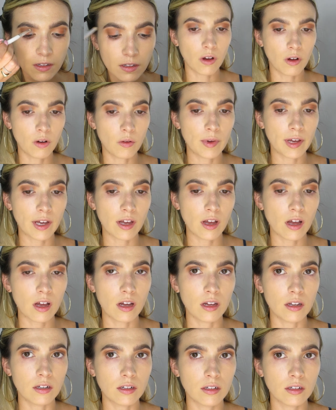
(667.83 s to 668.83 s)
Oh my
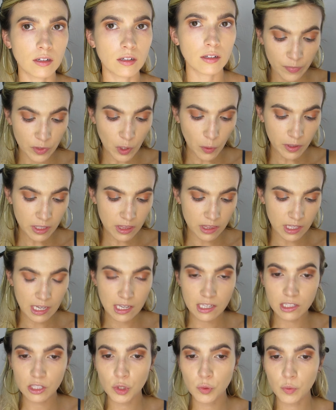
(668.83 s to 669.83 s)
God. The only thing
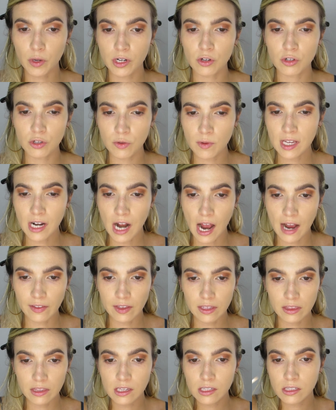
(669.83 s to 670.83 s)
is, is when you're doing an eye
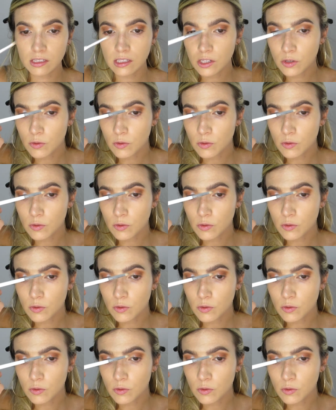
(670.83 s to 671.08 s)
like this,